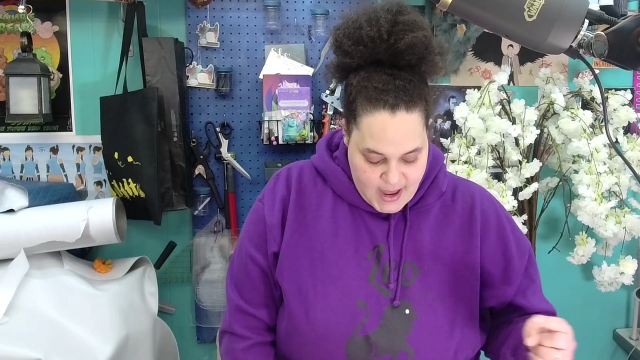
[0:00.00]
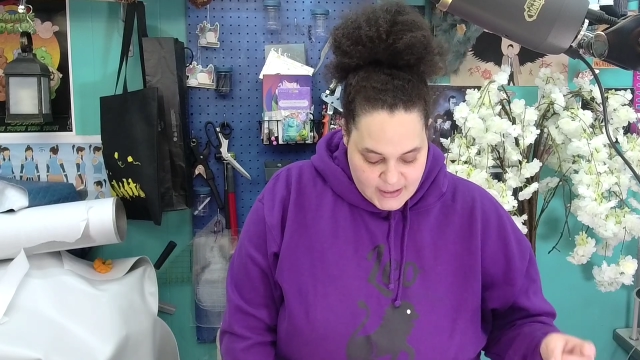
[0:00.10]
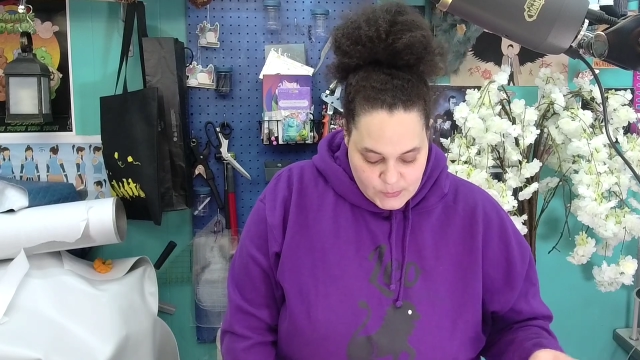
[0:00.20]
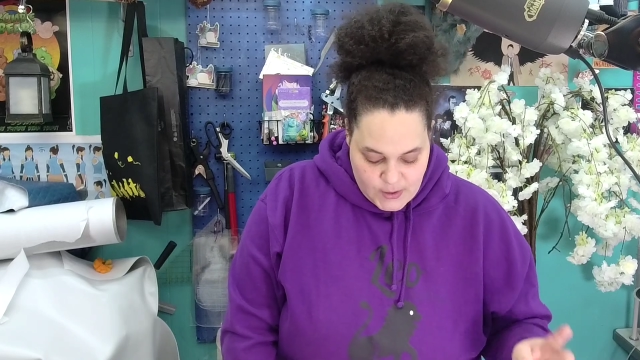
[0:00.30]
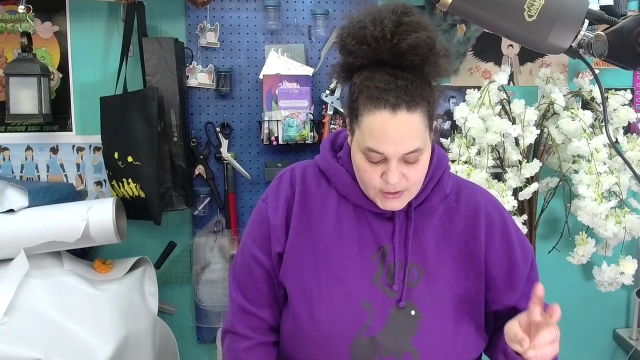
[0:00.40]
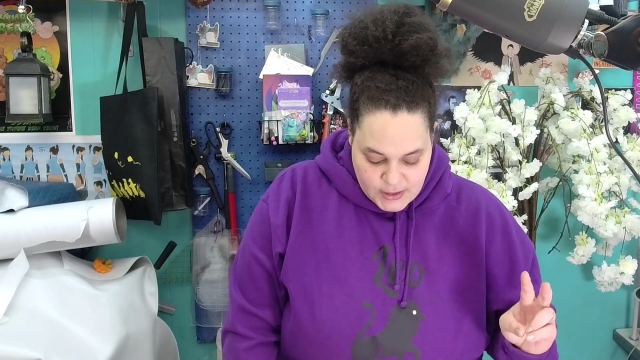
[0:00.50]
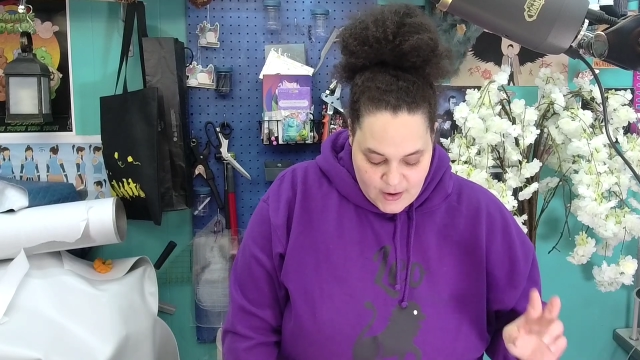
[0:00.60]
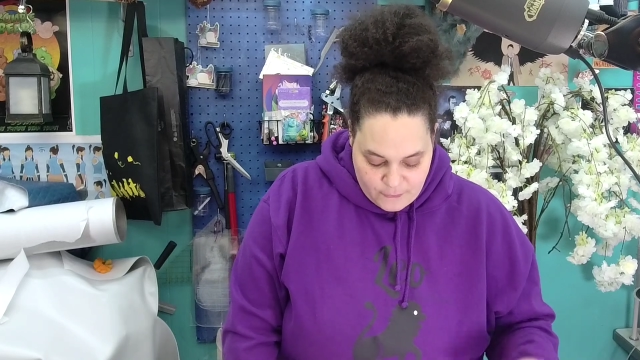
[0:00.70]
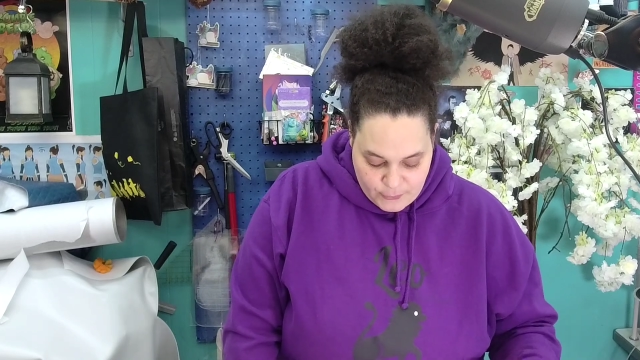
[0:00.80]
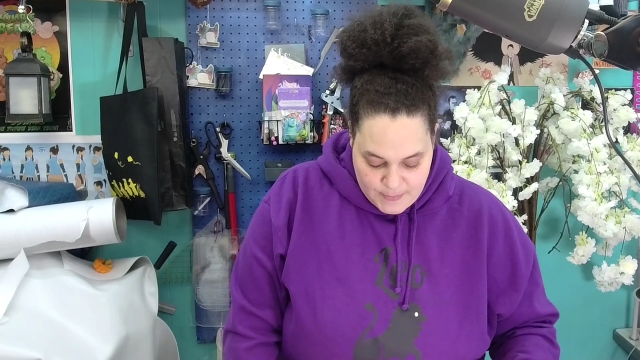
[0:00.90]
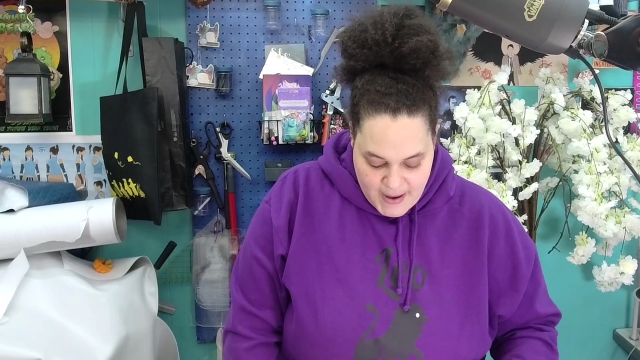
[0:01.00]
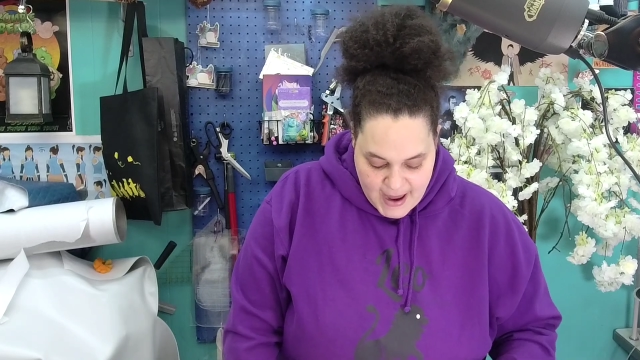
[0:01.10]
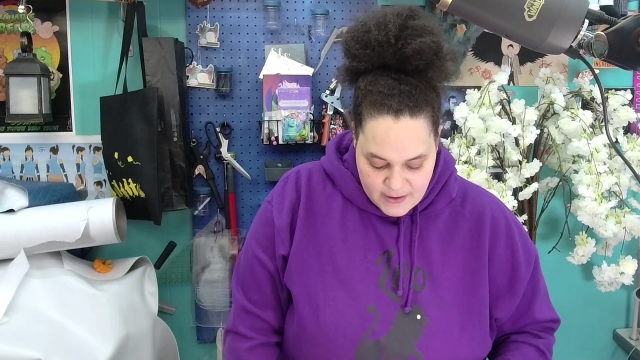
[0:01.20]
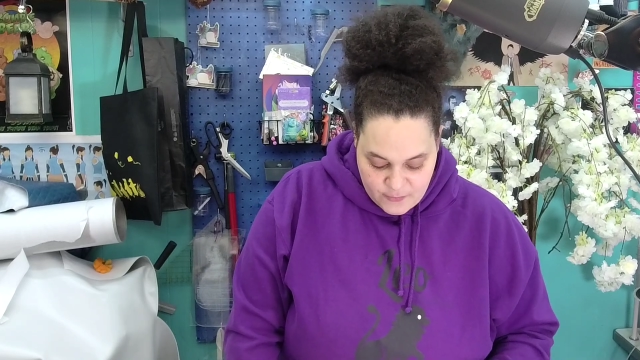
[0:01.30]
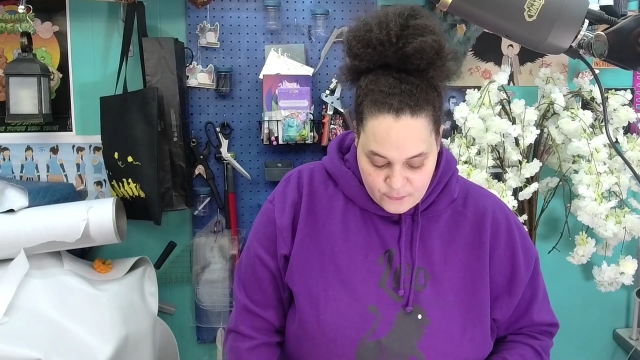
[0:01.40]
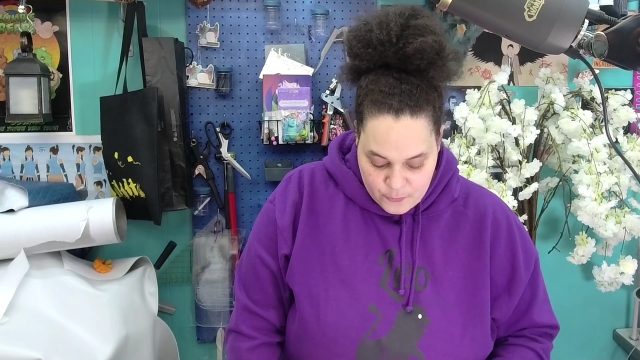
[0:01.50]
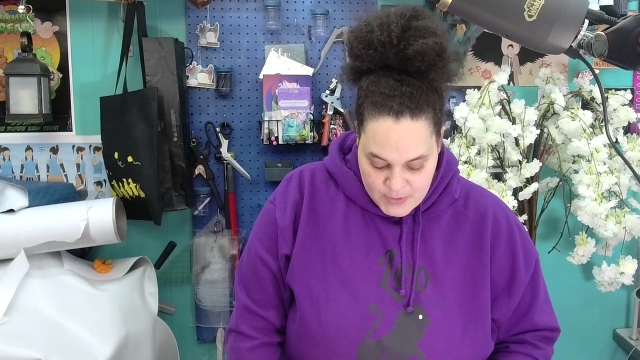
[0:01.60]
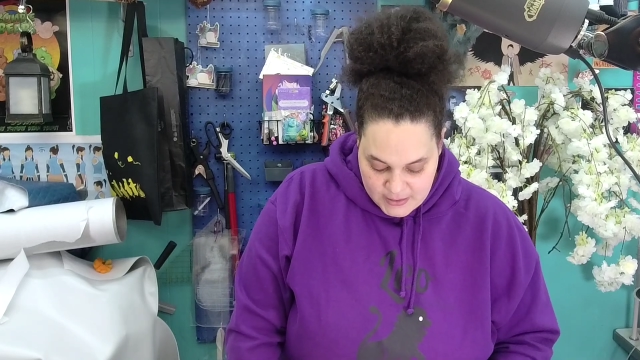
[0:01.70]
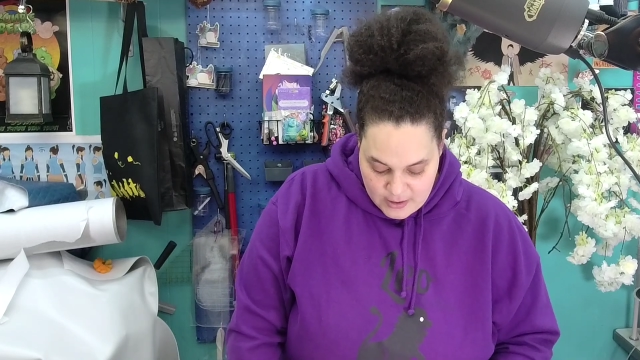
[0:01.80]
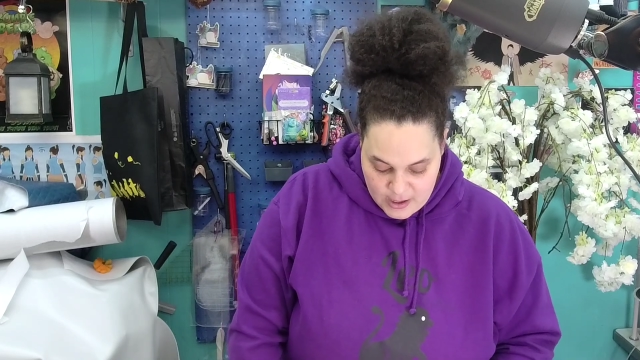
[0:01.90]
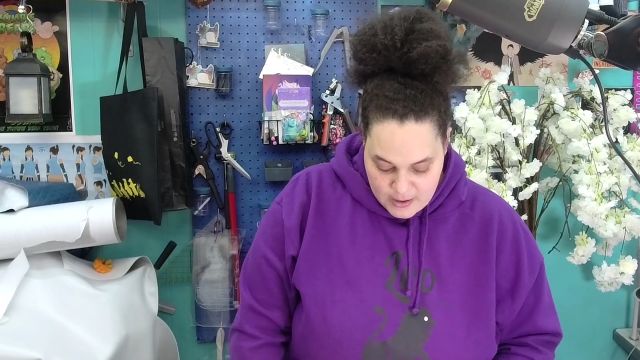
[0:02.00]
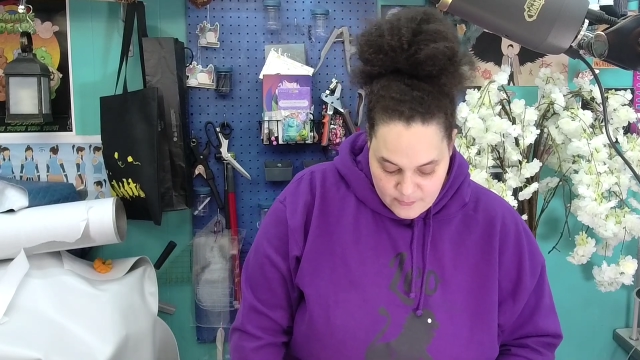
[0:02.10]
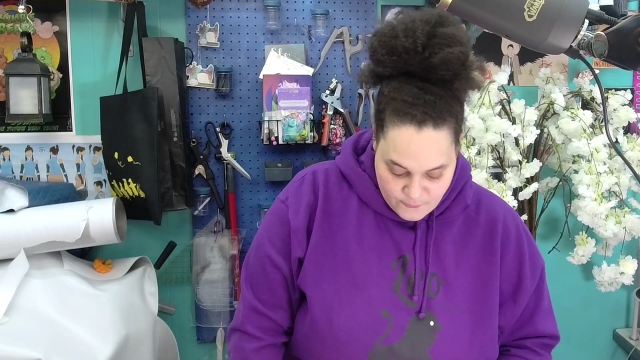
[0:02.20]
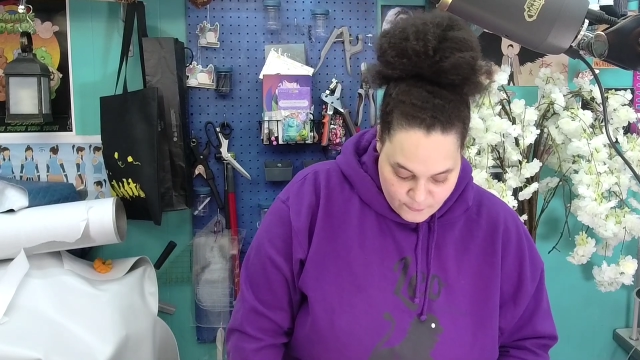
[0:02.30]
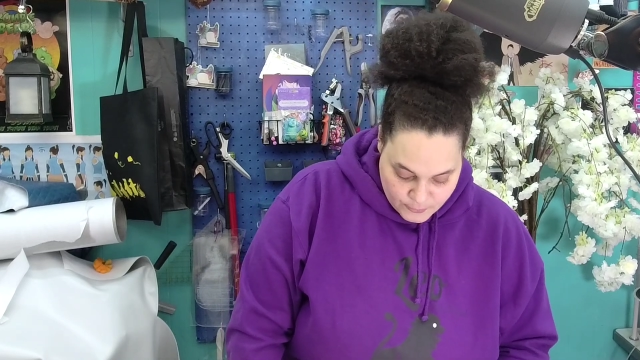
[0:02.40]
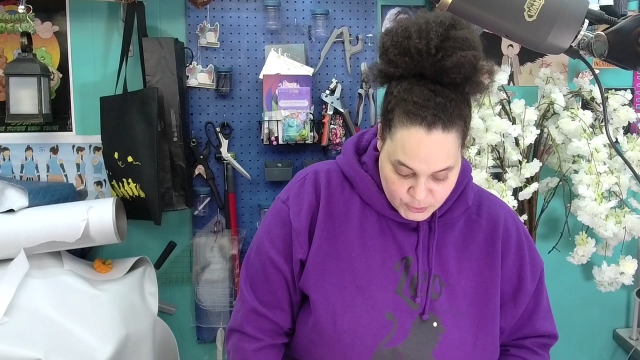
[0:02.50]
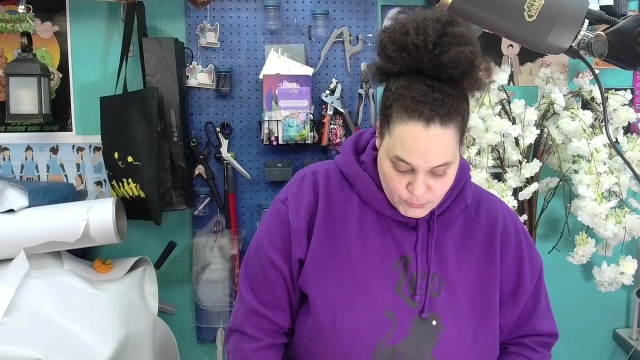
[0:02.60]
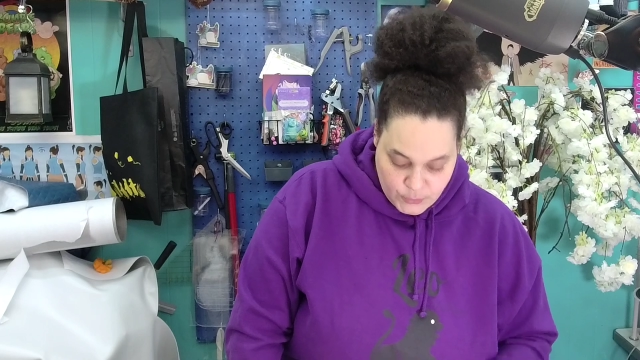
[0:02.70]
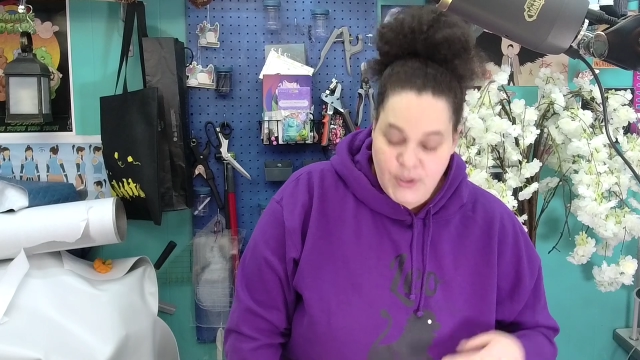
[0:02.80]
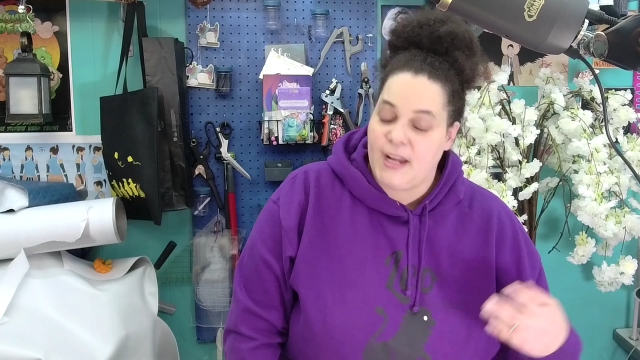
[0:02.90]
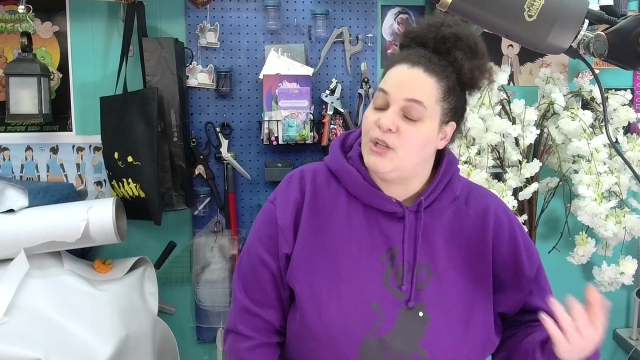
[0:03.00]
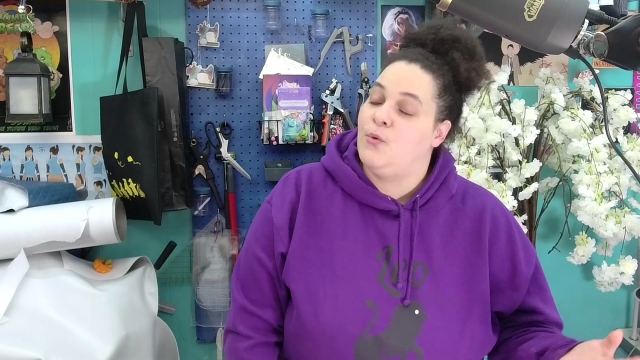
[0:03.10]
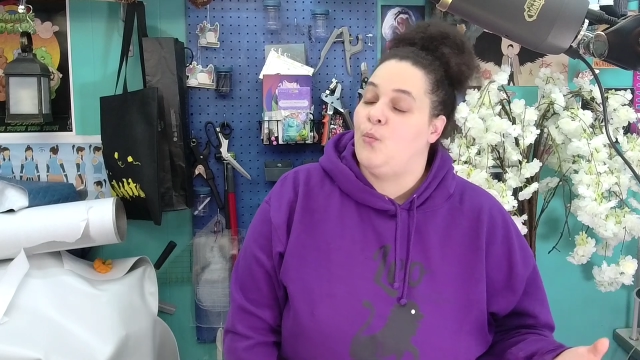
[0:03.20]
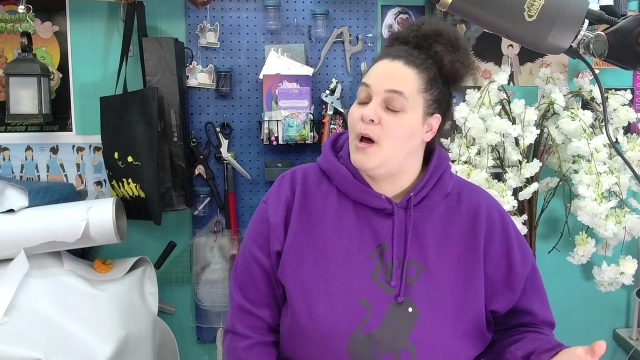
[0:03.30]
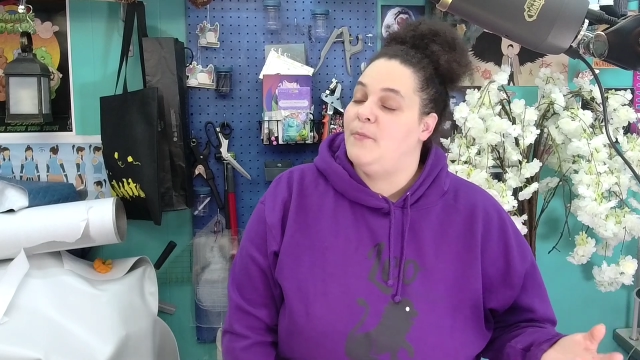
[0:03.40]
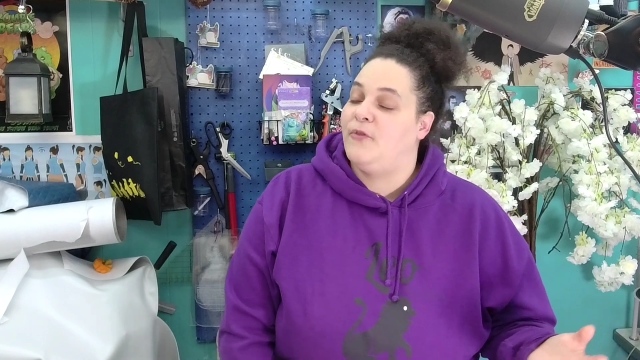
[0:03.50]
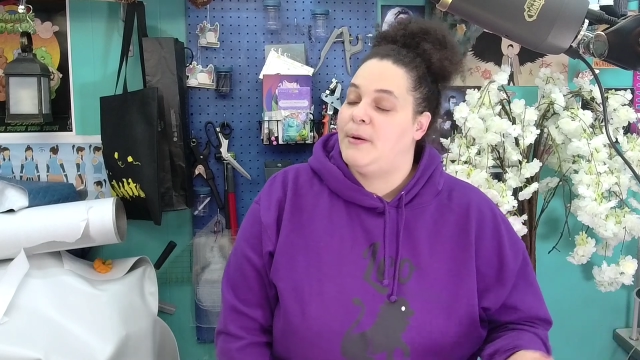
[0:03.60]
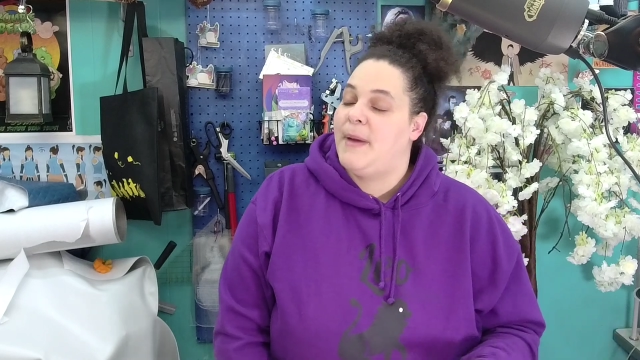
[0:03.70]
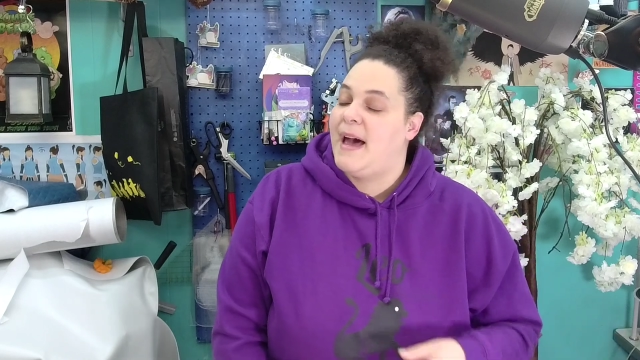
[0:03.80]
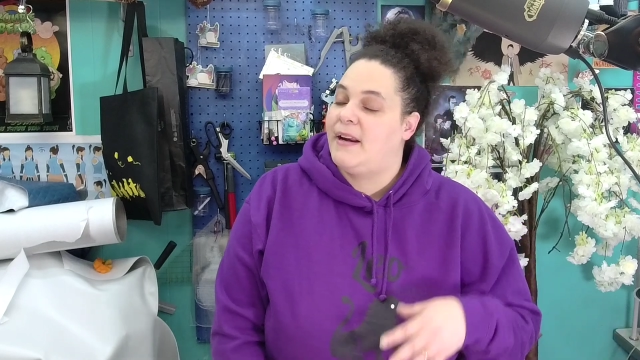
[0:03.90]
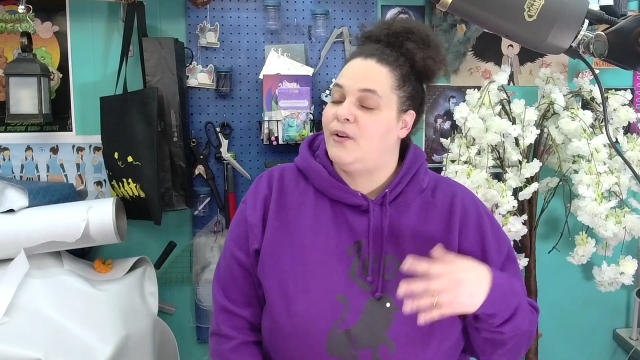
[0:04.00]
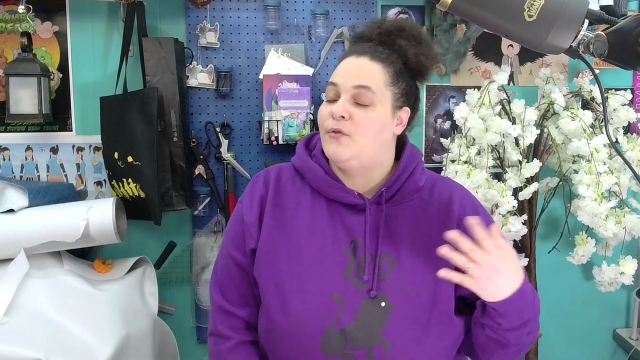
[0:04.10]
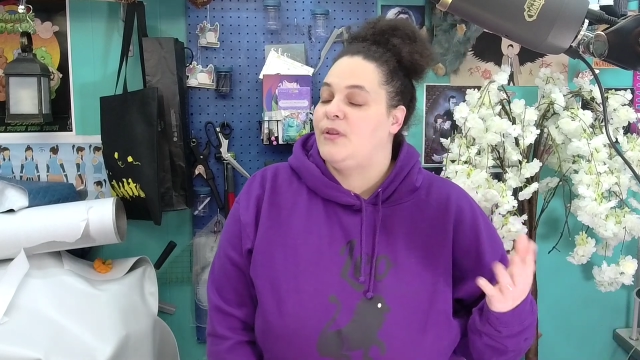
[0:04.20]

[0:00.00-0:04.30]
as well as a free pattern from um, from Swoon and one free pattern,